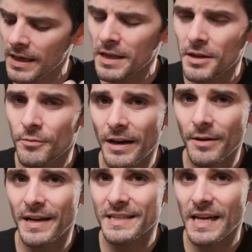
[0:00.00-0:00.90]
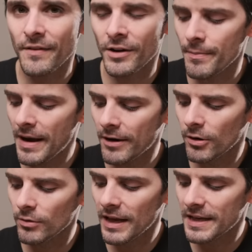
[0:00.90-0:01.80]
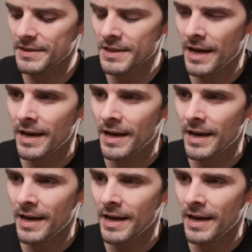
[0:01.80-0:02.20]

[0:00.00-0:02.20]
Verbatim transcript: Ethan recommends having a macro lens